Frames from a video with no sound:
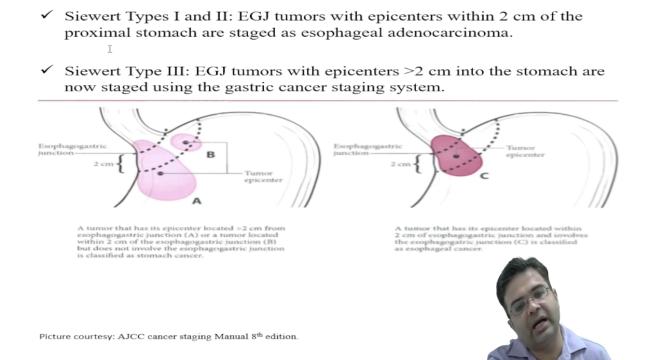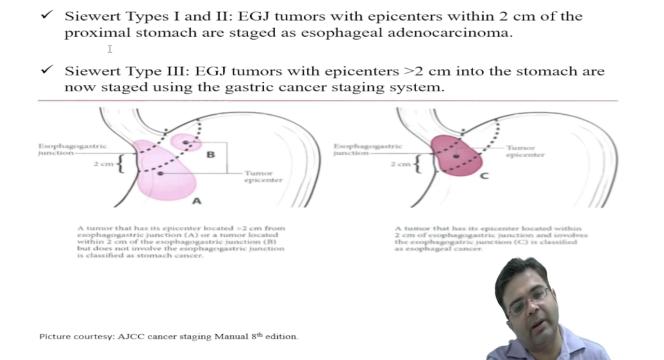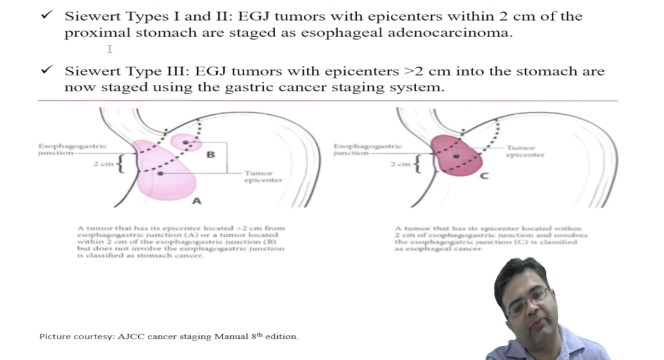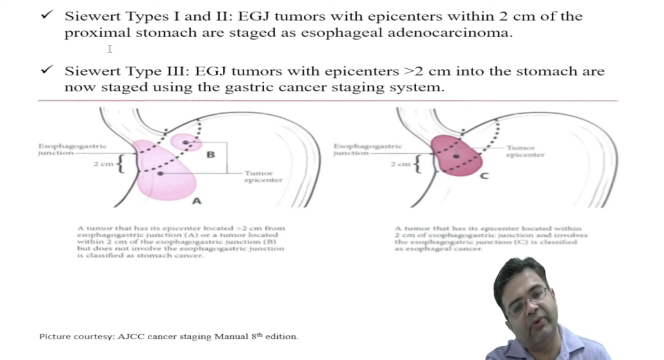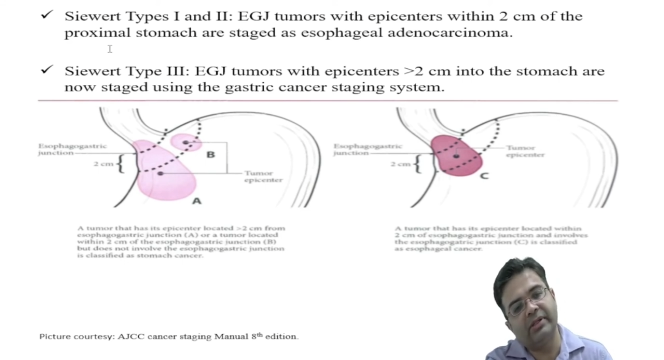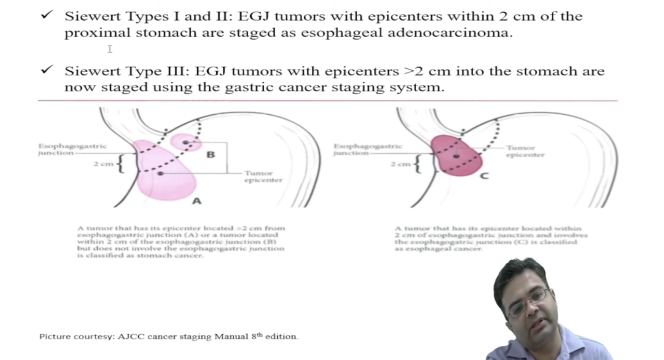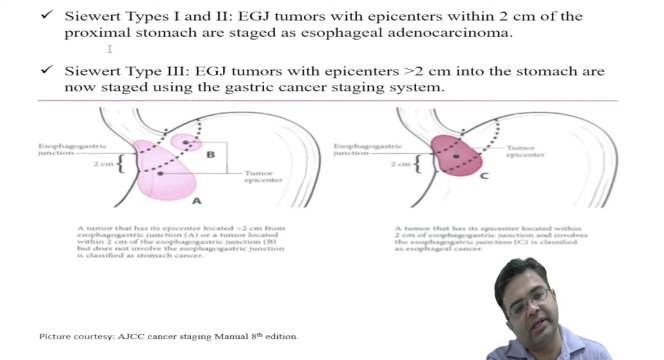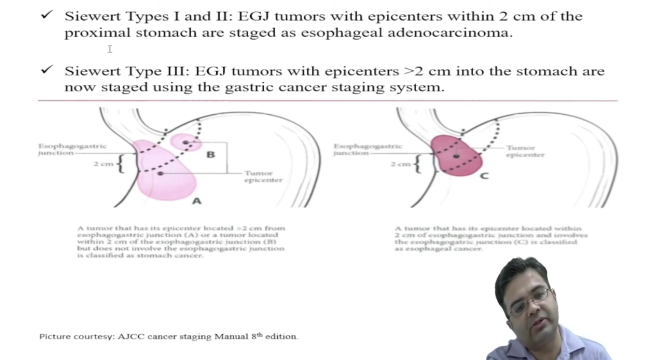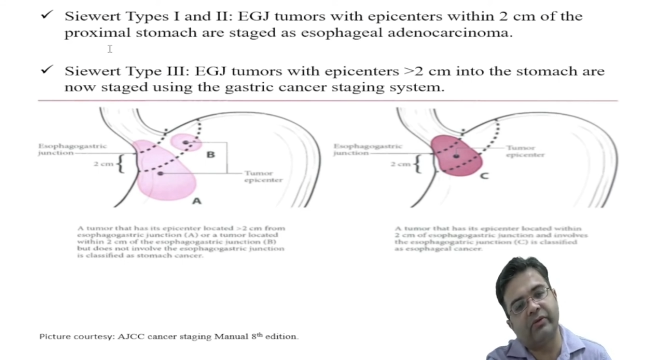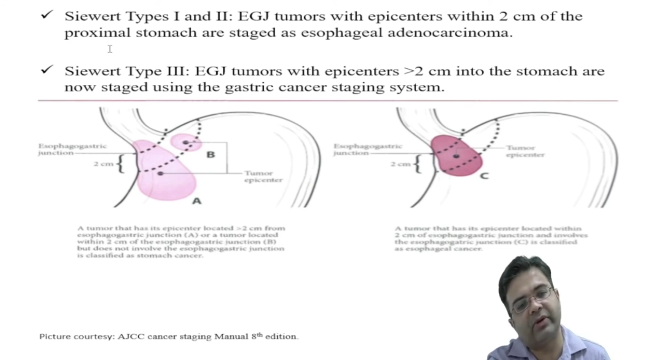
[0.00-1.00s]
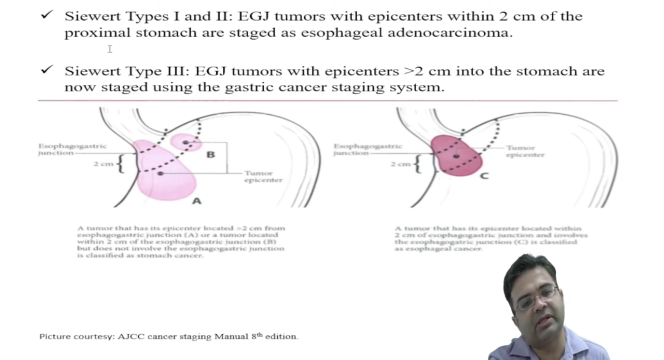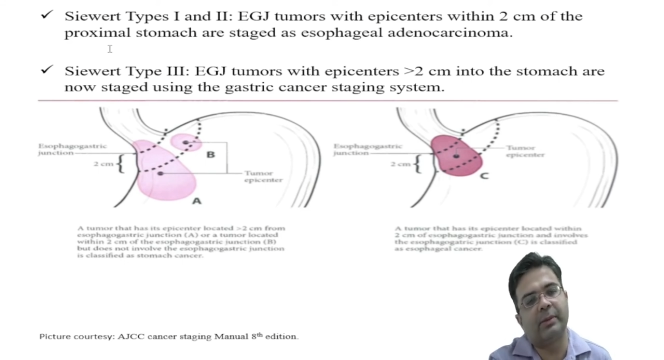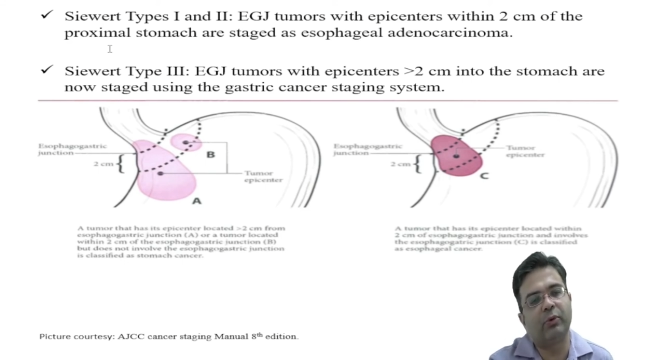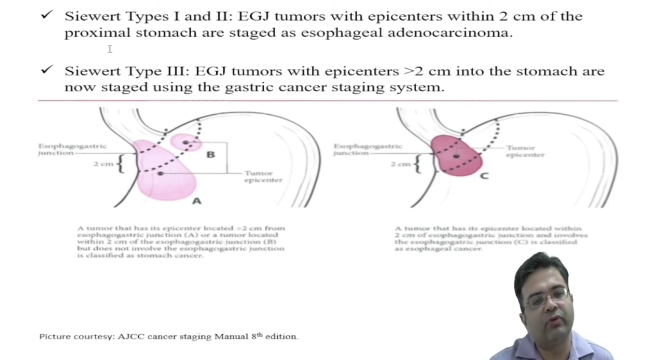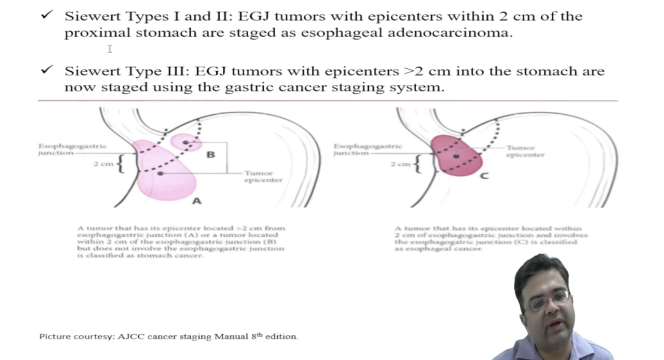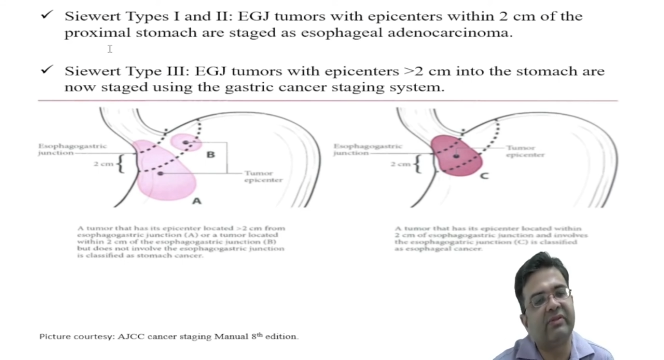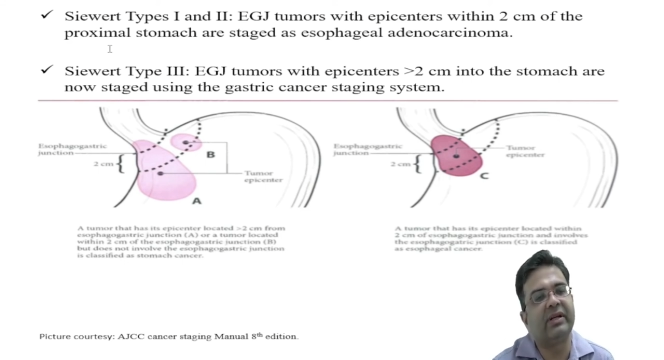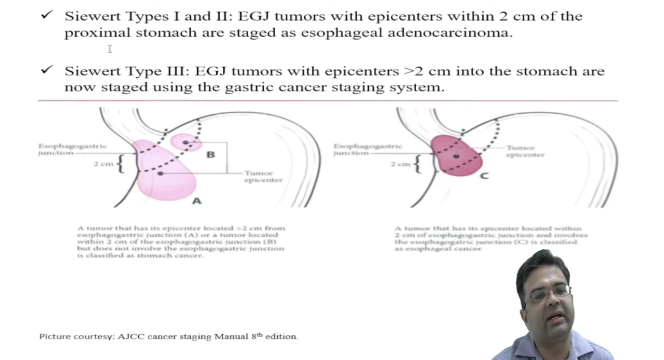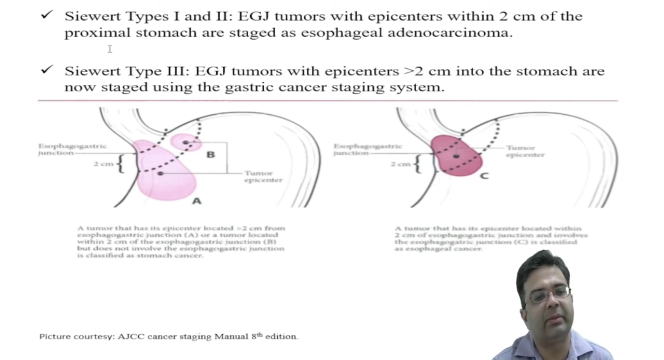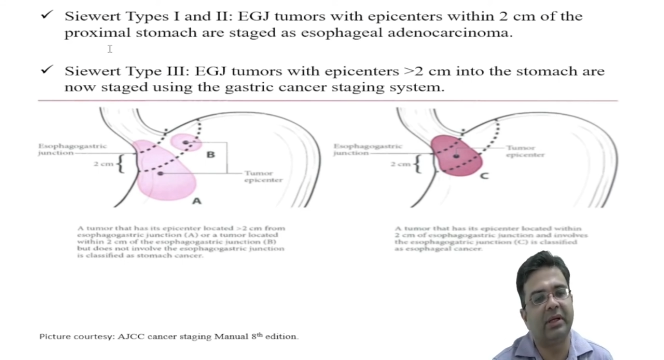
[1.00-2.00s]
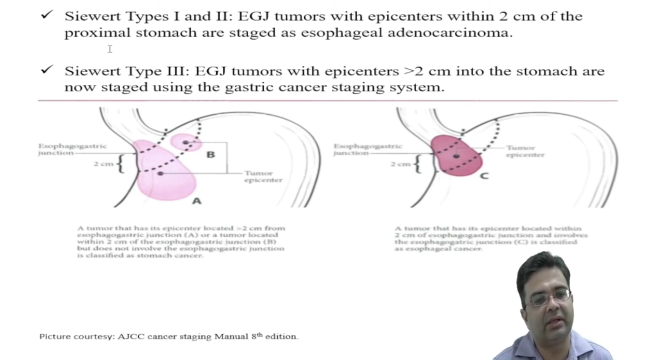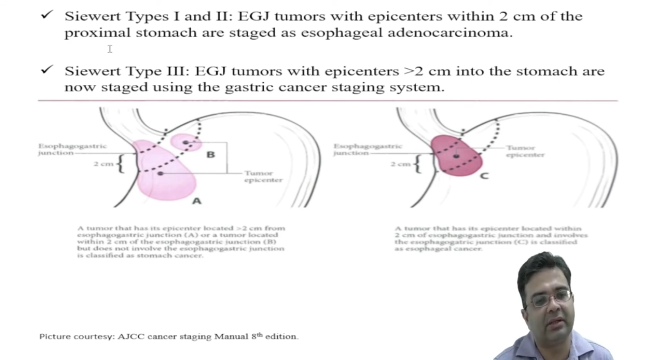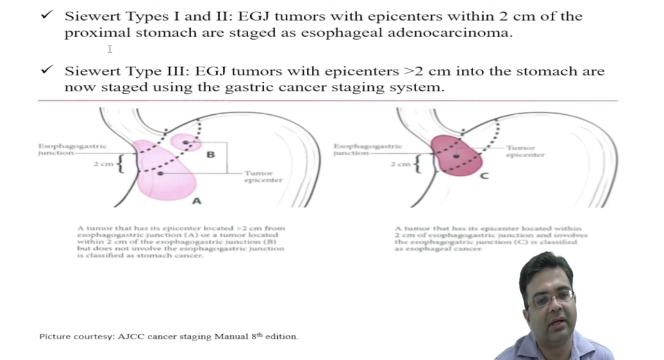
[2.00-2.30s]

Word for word: upwards the esophagus up to 5 centimeters.